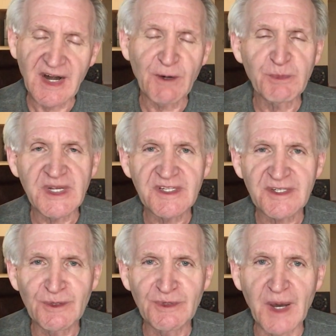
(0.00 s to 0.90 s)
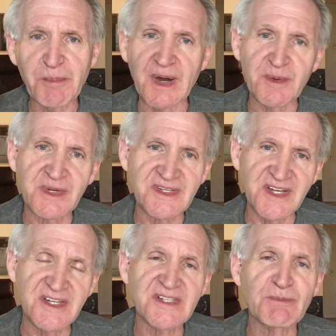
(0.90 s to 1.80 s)
I don't mean to dump on him because I
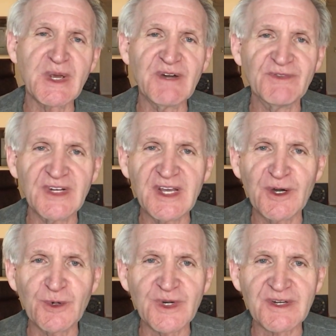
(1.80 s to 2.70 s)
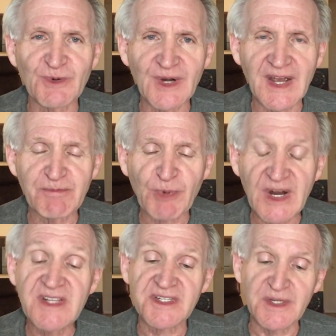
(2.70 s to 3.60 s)
just made a video where, where I
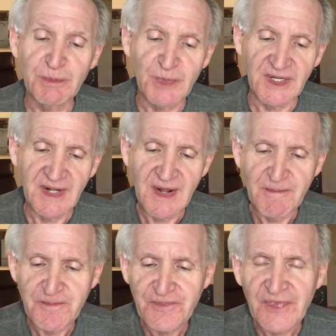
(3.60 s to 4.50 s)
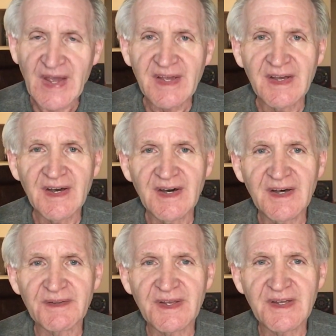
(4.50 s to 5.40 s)
praised him, but uh,